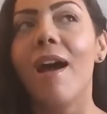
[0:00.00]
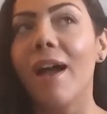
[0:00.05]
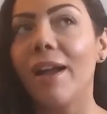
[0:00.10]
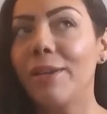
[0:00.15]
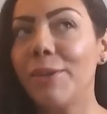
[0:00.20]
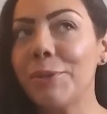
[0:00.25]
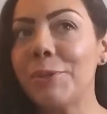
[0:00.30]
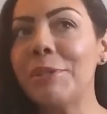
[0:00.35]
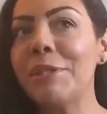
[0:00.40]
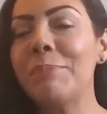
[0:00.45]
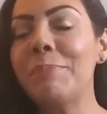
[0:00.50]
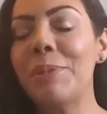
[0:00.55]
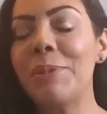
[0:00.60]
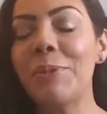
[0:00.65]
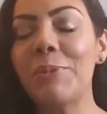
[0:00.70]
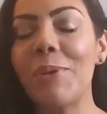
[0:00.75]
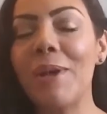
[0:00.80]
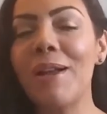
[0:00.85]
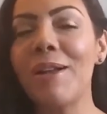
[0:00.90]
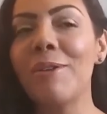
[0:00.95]
I know it's been
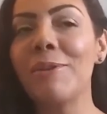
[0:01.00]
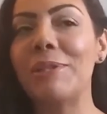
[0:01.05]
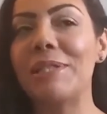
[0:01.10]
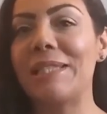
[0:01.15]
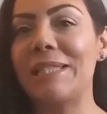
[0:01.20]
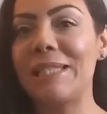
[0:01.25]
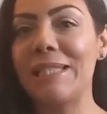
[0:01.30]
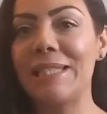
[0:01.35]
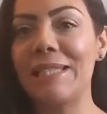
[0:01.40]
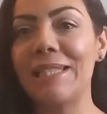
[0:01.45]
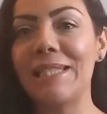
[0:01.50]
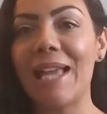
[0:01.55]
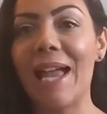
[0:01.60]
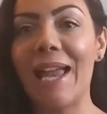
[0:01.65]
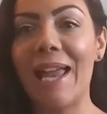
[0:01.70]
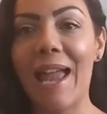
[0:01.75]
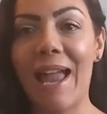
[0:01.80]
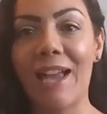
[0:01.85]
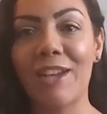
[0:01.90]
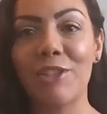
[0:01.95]
a while since
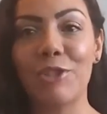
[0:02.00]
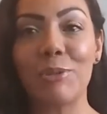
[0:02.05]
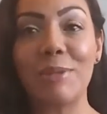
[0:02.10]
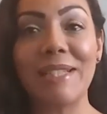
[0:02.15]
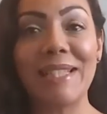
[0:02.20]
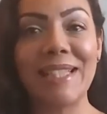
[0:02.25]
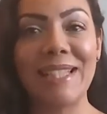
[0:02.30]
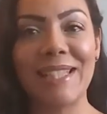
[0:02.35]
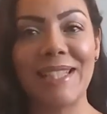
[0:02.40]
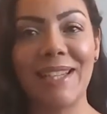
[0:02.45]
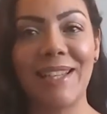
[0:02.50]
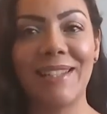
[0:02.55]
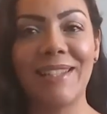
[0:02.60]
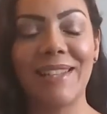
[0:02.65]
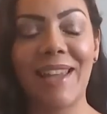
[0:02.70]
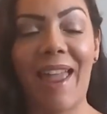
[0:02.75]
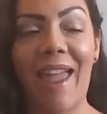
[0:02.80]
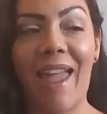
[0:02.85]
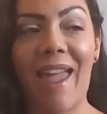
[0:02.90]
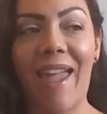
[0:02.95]
I actually sit
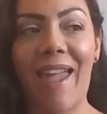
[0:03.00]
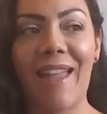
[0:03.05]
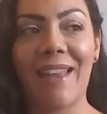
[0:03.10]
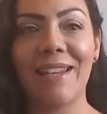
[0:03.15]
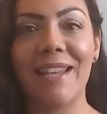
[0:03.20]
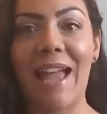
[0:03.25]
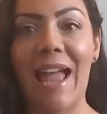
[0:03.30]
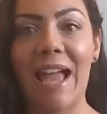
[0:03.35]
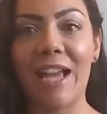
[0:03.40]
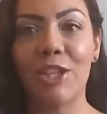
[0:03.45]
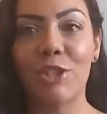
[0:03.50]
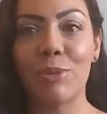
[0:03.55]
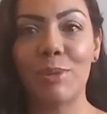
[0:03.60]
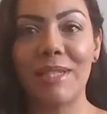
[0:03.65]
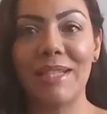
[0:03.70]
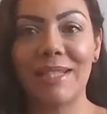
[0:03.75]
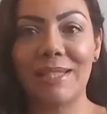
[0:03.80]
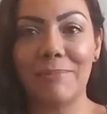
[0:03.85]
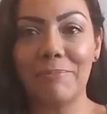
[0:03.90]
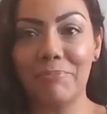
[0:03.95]
and
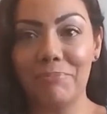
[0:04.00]
actually